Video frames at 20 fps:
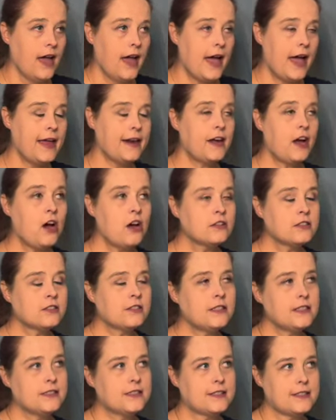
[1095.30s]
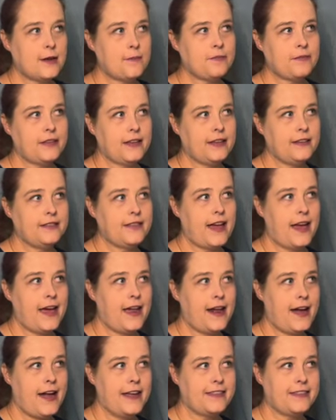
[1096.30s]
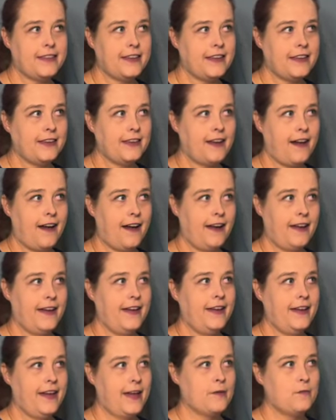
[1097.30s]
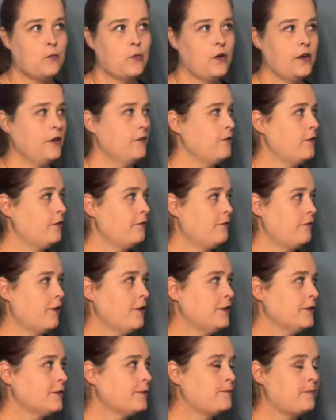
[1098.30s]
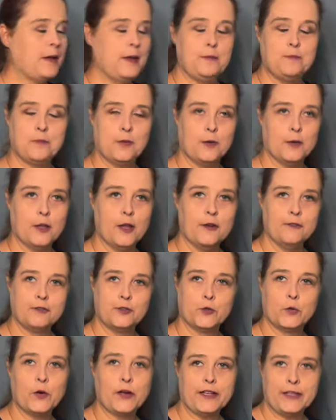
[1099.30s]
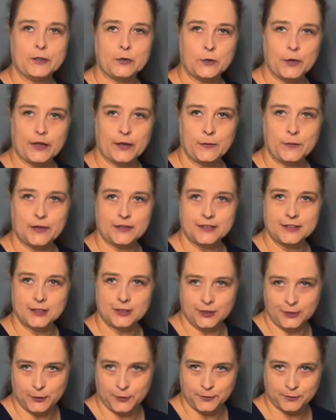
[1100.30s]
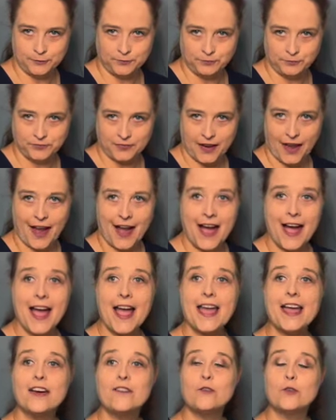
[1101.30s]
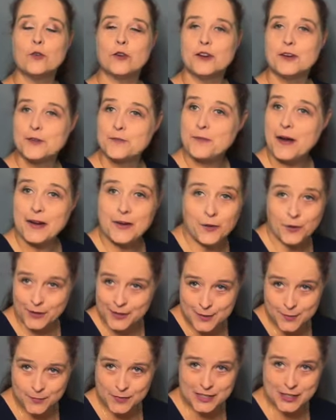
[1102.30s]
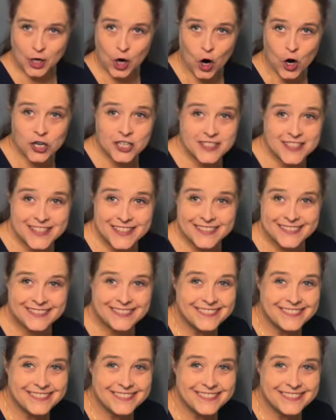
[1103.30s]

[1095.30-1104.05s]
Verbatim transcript: And I also did something that I think I am one of the first people of 2021 to do. I have ordered my Christmas cards.